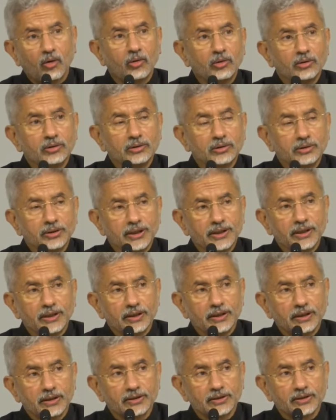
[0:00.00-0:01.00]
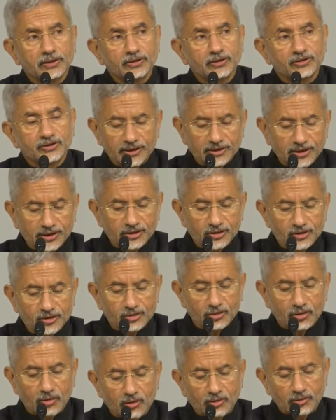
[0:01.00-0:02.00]
On the
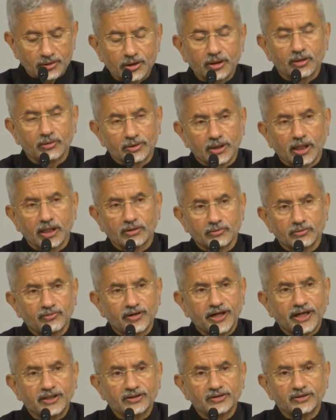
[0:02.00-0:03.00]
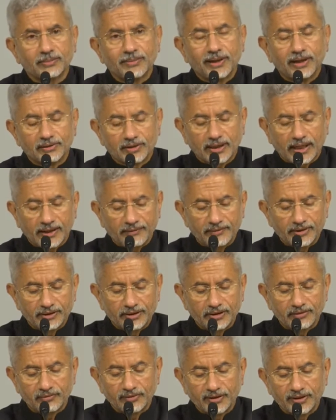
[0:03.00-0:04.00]
sentence, or you know, that phrase
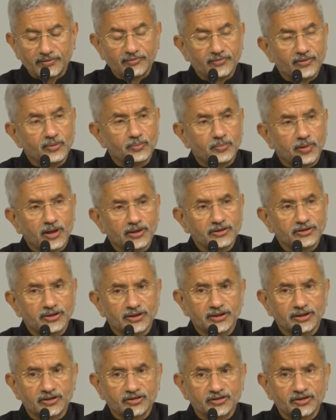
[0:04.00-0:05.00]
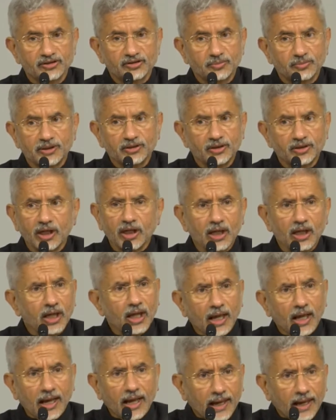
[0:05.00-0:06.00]
about having different viewpoints and
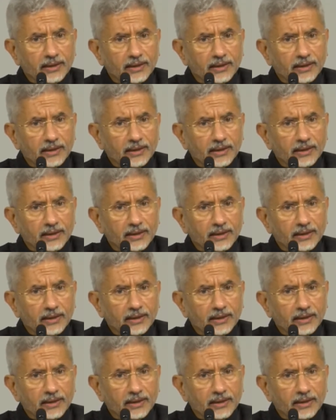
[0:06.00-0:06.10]
assessments,